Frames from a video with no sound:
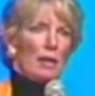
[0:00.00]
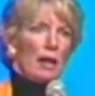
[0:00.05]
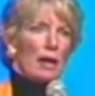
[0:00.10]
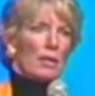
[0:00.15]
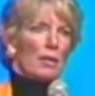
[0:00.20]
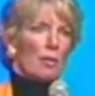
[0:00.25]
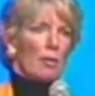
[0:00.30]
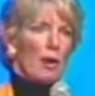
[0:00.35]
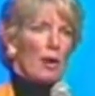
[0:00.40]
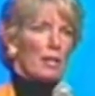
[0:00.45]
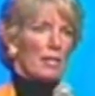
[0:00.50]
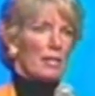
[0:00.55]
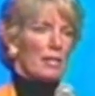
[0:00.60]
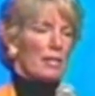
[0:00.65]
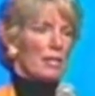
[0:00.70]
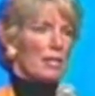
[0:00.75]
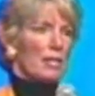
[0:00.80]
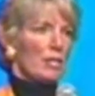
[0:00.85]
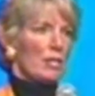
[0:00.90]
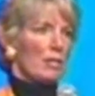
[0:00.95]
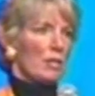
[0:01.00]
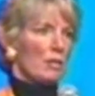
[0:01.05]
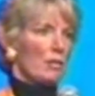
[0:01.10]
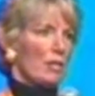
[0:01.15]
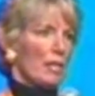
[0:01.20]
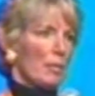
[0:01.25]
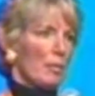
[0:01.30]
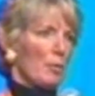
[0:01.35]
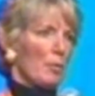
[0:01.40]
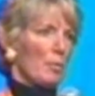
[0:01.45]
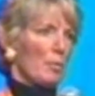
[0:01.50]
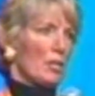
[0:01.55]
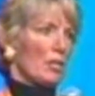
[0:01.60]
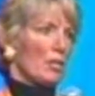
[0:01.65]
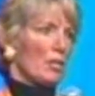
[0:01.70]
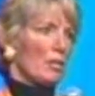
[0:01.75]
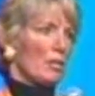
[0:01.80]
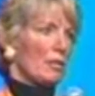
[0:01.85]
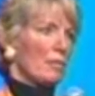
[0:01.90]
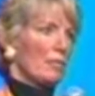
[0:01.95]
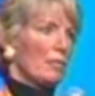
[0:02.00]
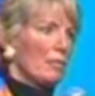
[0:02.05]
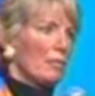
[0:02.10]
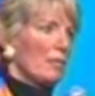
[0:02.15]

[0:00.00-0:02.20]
and crashed into W. Mitchell.